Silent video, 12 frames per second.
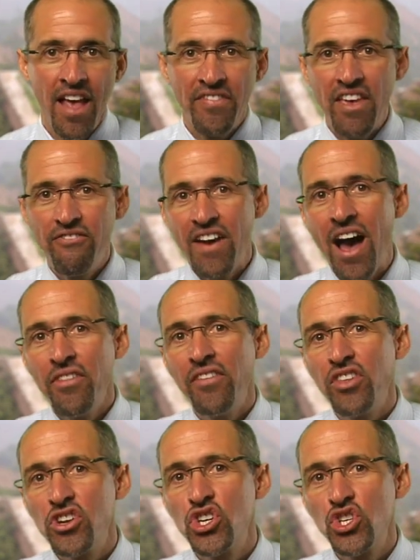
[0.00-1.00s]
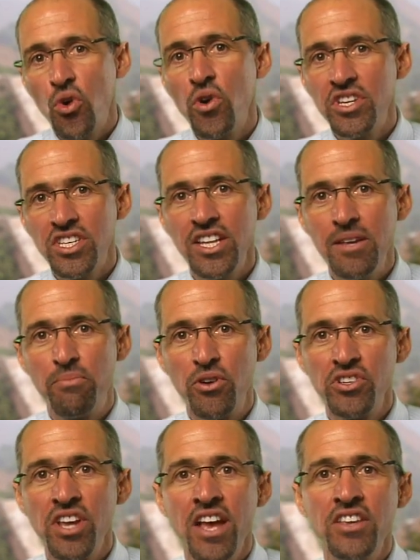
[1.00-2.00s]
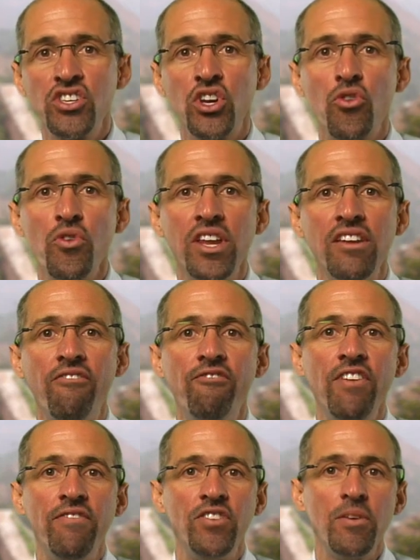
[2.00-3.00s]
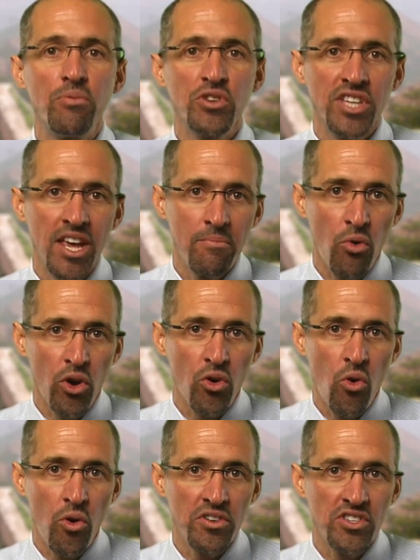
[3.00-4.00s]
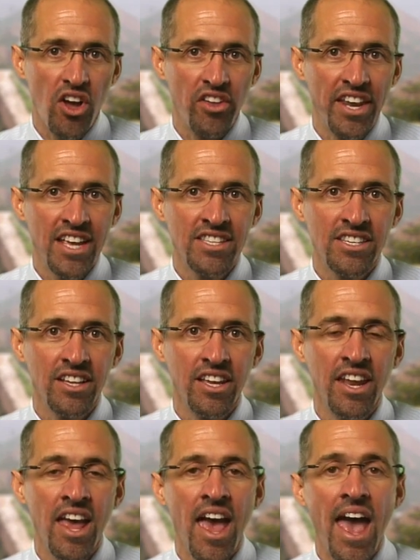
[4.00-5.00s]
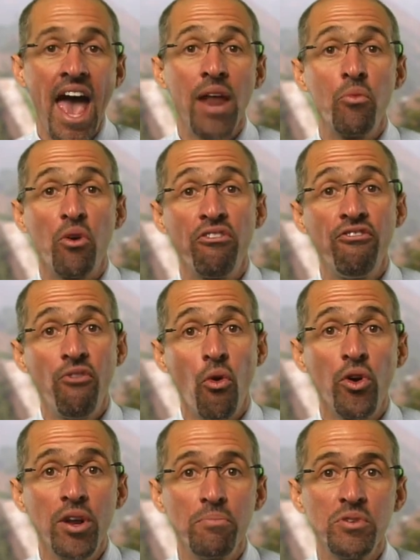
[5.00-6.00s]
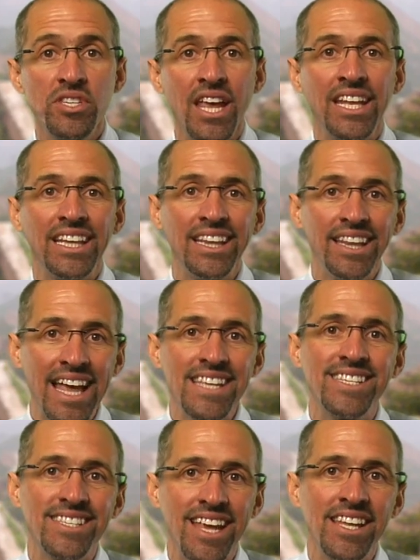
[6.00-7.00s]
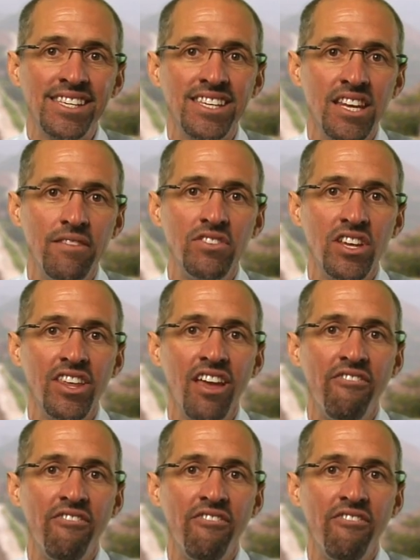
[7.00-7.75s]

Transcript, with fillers: They found that the short sleepers secreted fifty percent more cortisol and insulin and were forty percent less sensitive to the